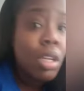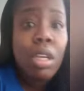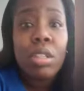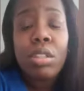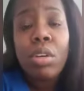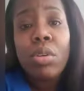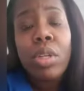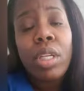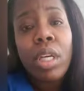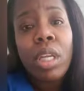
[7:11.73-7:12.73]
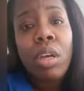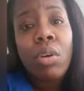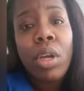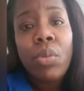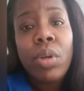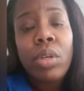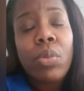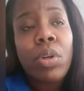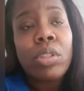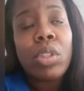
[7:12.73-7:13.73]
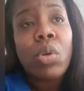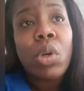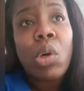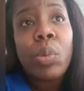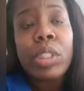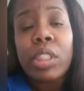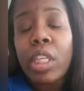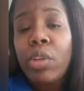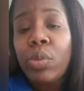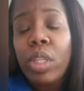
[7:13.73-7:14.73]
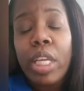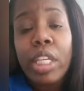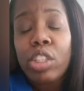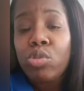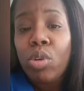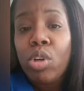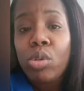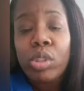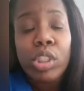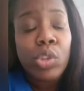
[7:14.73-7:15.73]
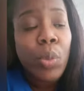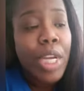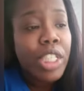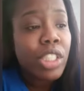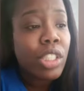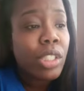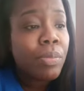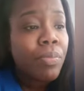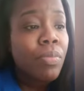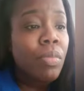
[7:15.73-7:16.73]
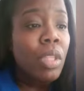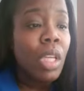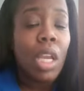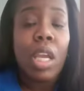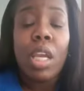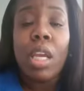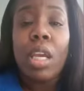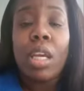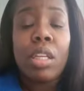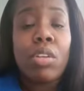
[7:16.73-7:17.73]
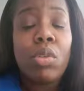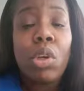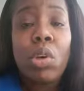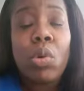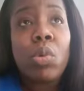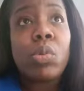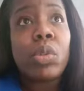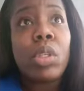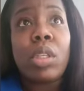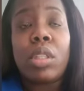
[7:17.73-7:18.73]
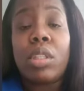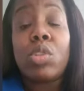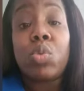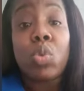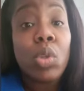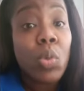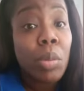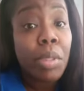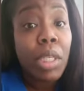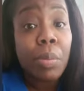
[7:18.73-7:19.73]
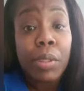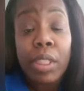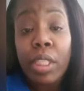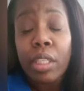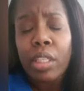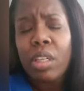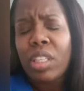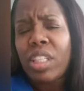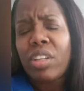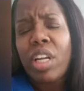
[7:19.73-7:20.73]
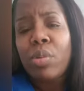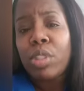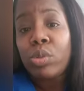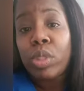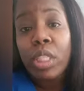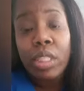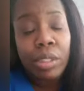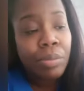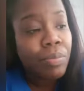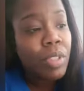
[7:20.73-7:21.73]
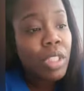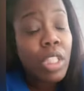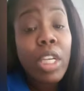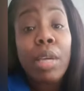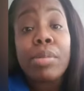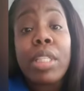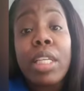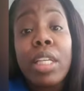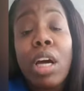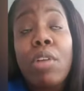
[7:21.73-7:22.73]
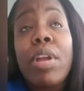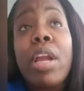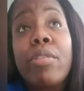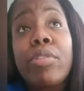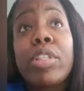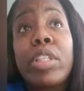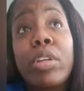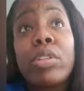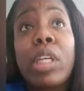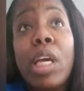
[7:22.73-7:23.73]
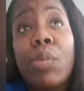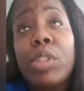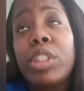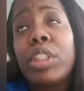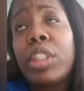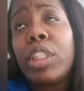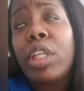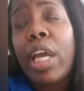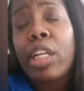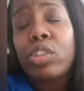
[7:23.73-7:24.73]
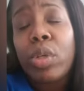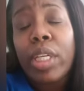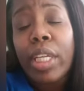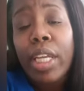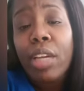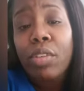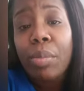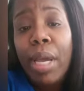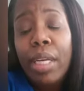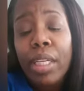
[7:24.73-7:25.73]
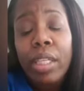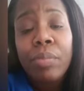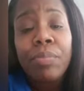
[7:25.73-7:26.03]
And so they're looking like, okay, what in the world is going on with this English Rose situation? And, you know, this one woman in particular, I think her name was Lucinda. She kept setting it off every single time when she did kind of try to get everybody